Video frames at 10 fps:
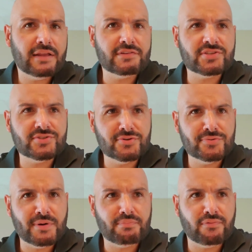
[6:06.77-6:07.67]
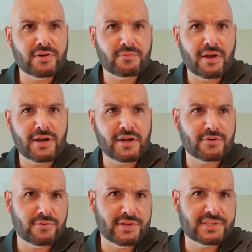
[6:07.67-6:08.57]
assume a print run
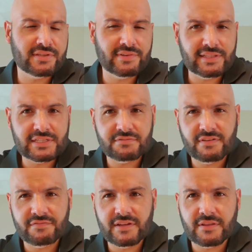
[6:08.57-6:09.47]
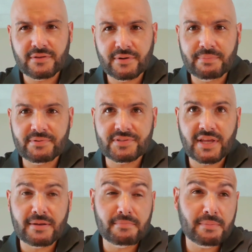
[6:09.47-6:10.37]
increase of at least 15 to
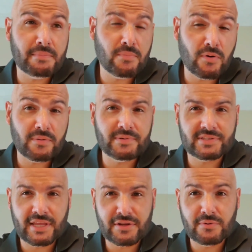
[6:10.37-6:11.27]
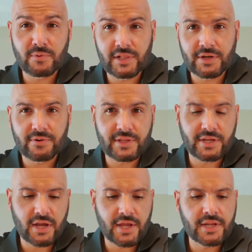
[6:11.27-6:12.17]
30%, maybe more, because they knew really early
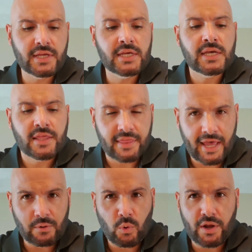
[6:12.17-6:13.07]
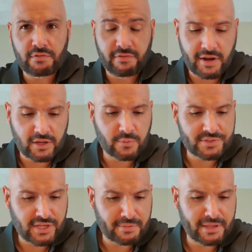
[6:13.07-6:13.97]
on that Wander Franco
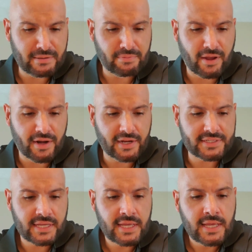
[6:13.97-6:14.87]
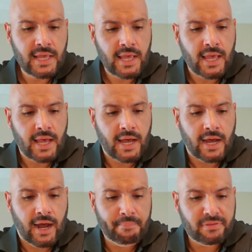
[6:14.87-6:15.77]
was going to be in the product.
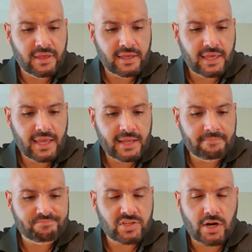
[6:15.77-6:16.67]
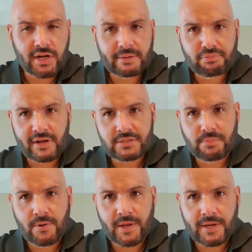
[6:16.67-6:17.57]
I'm thinking target price
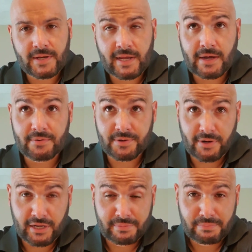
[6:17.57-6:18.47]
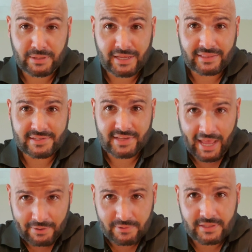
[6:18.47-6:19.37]
point. Now, you're not going to be able to get this
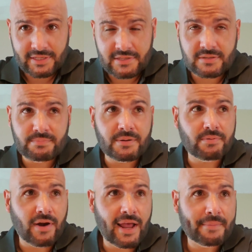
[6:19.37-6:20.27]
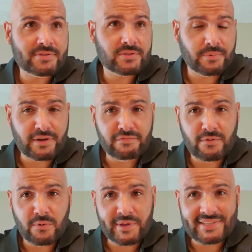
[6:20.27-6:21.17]
at release, but perhaps 3 to
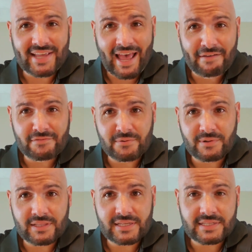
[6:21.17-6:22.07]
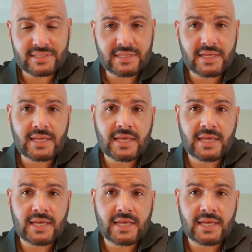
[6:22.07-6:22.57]
4 weeks after release,